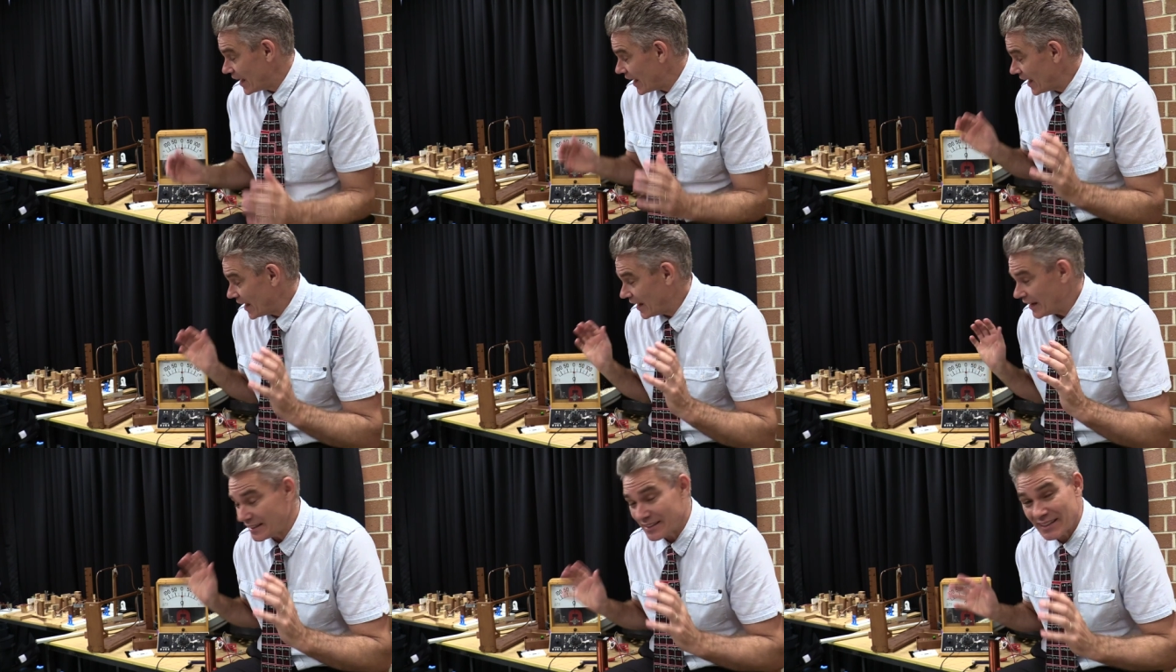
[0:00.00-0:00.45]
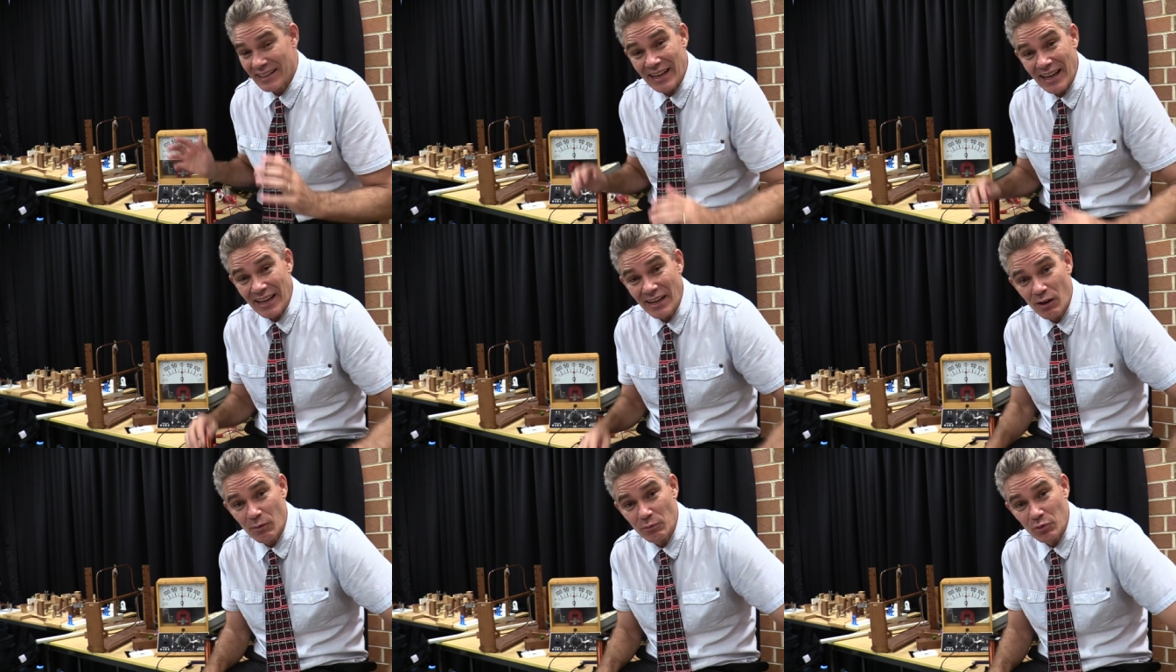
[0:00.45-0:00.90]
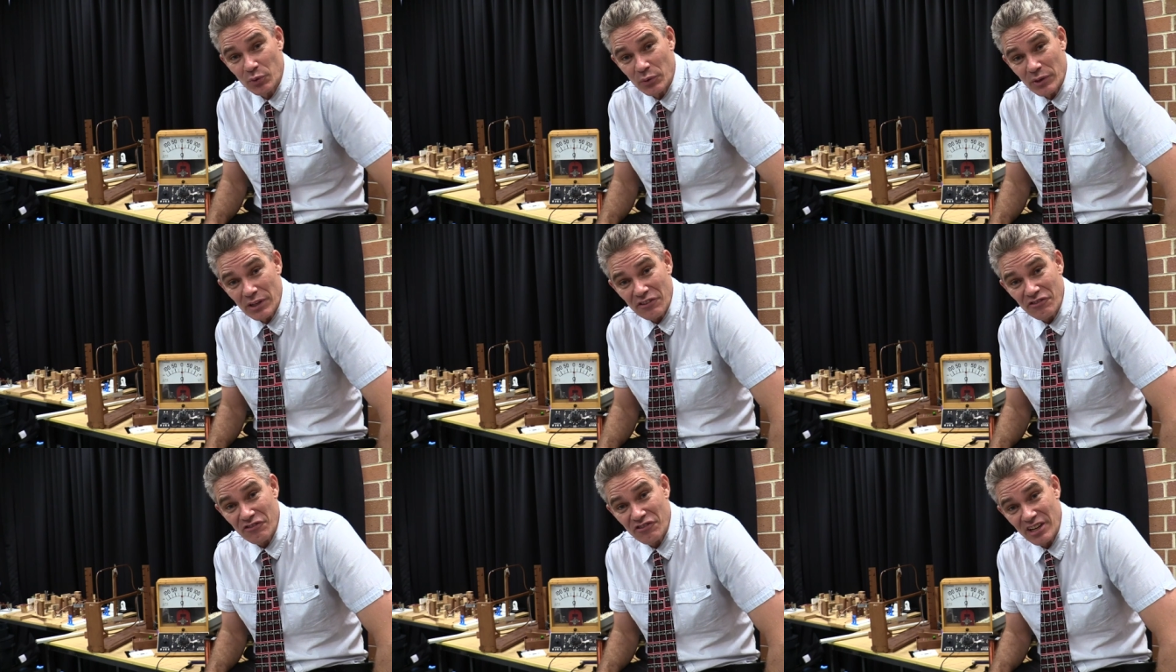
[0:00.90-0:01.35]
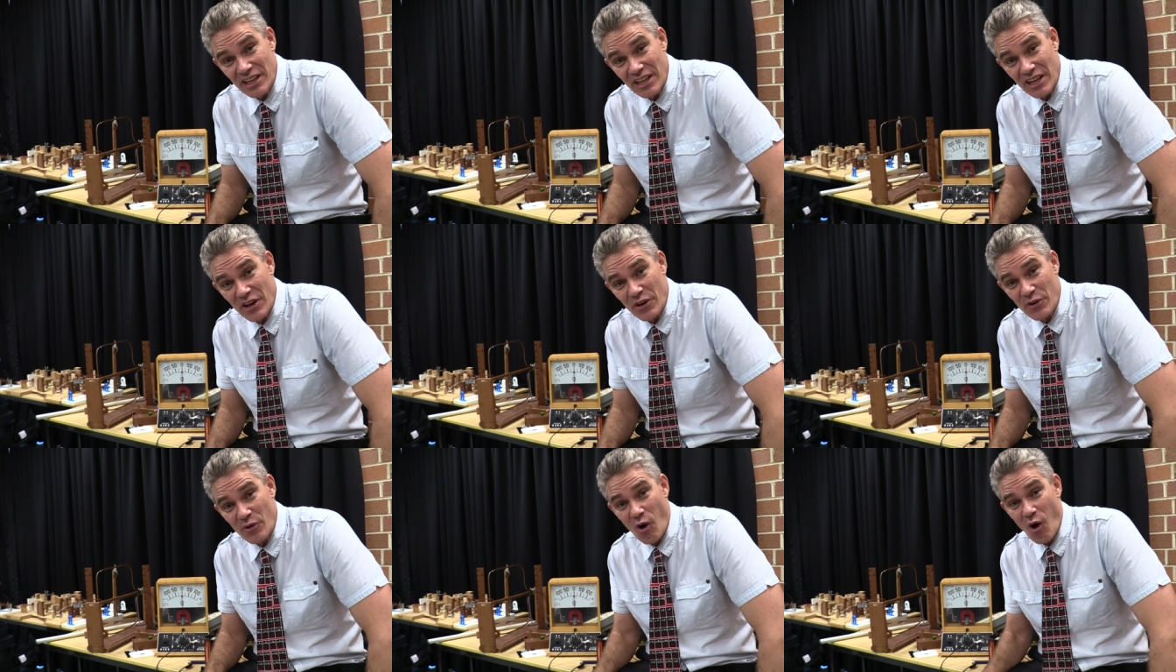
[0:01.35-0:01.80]
and today I'm doing a
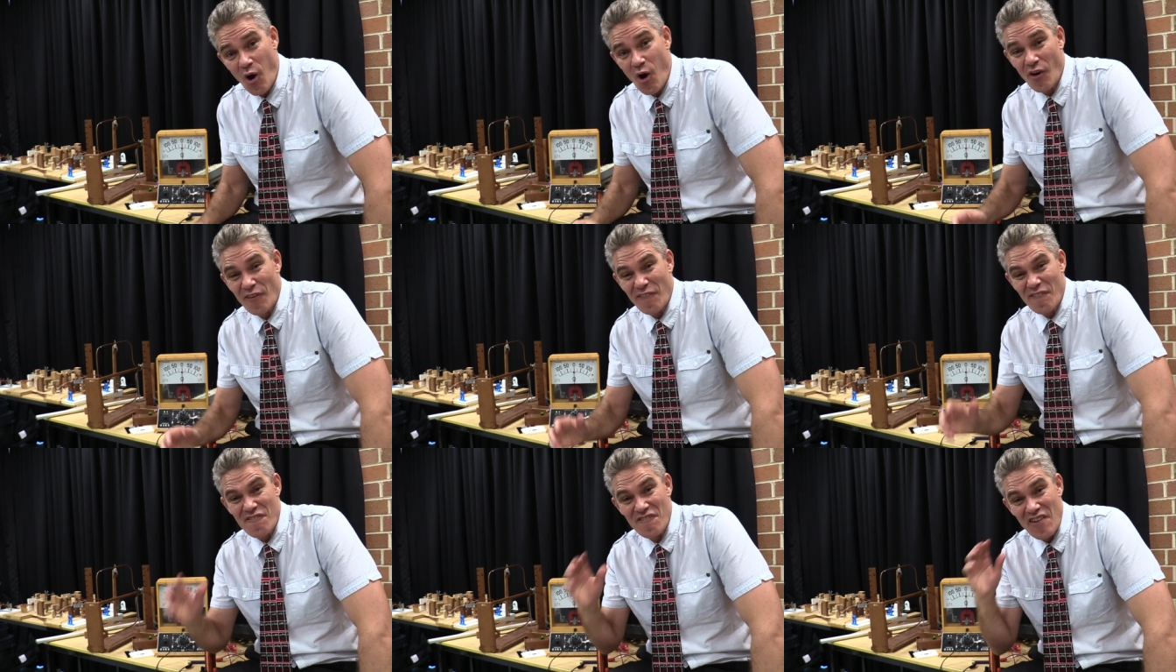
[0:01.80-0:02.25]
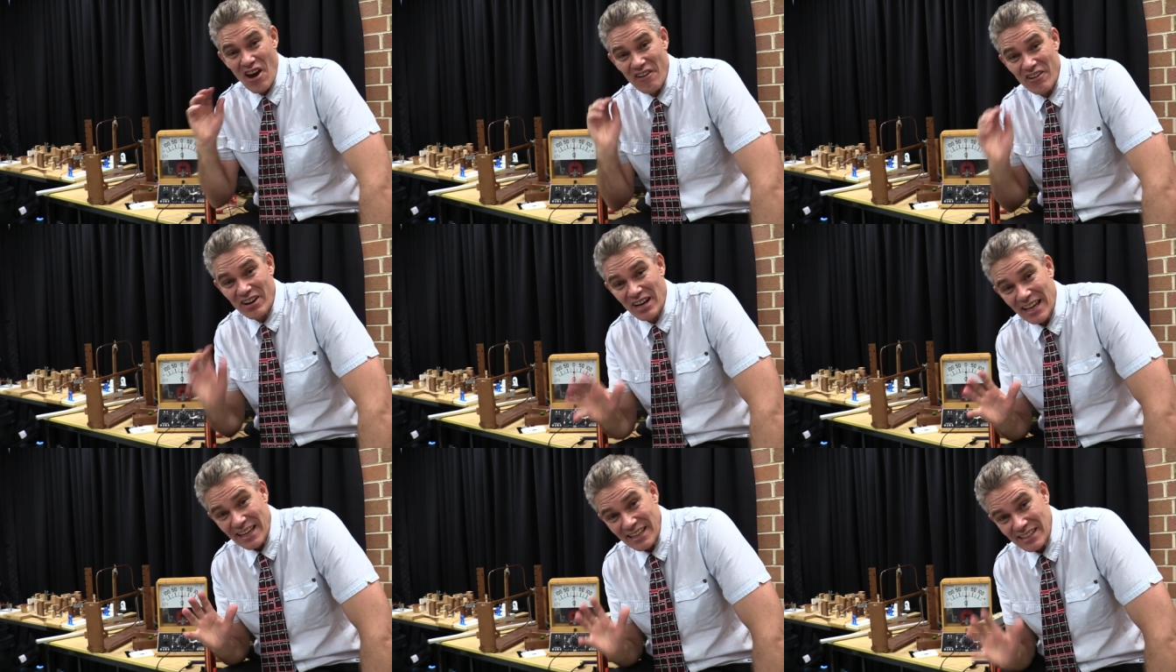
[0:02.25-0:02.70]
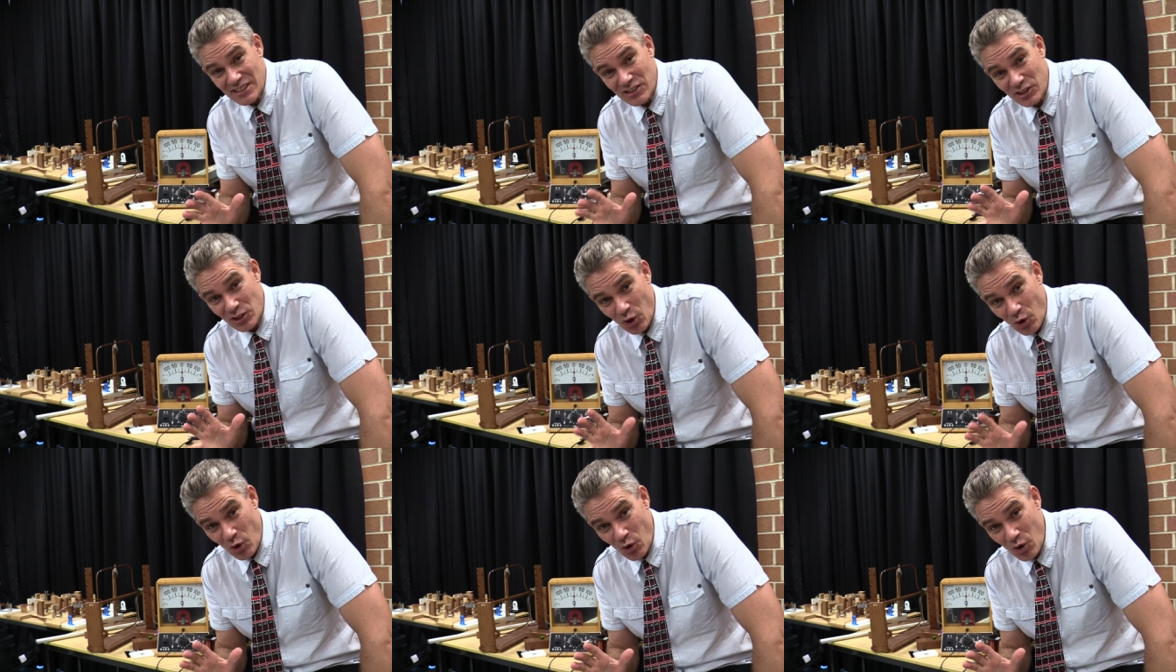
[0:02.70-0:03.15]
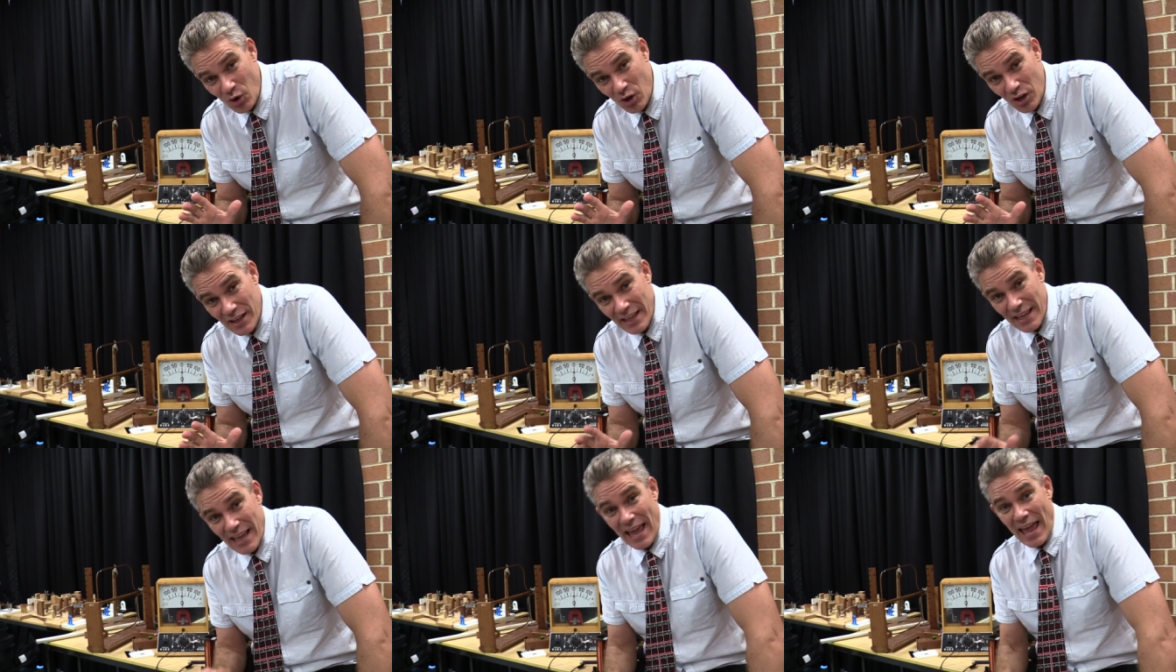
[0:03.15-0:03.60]
video on Faraday's
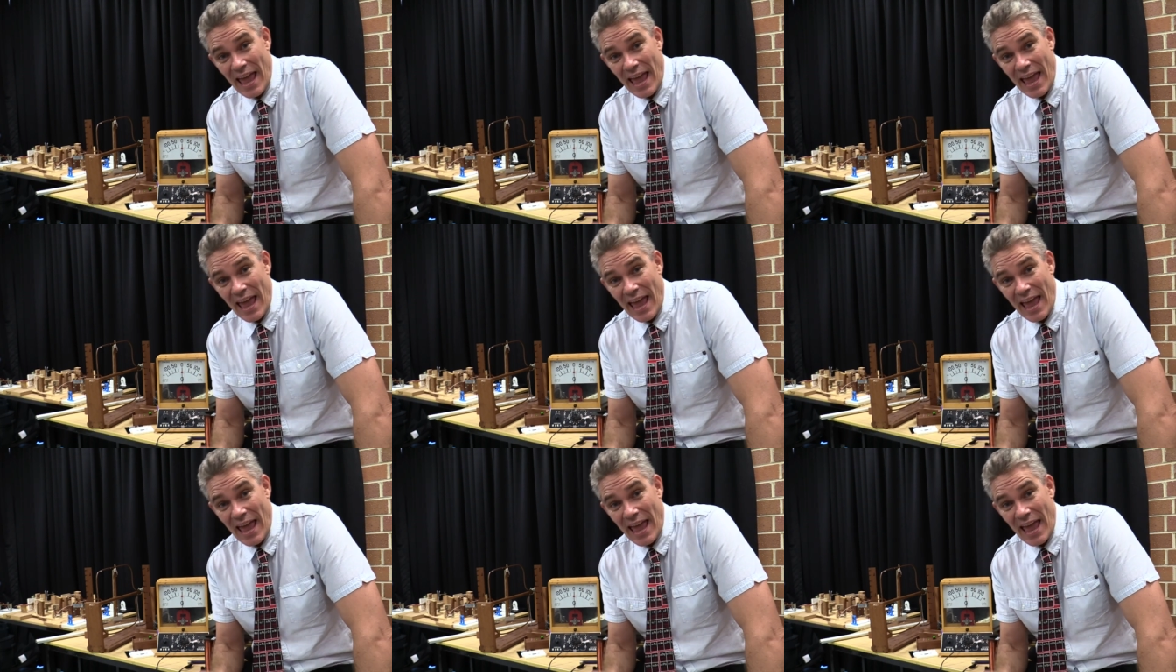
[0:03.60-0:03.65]
Law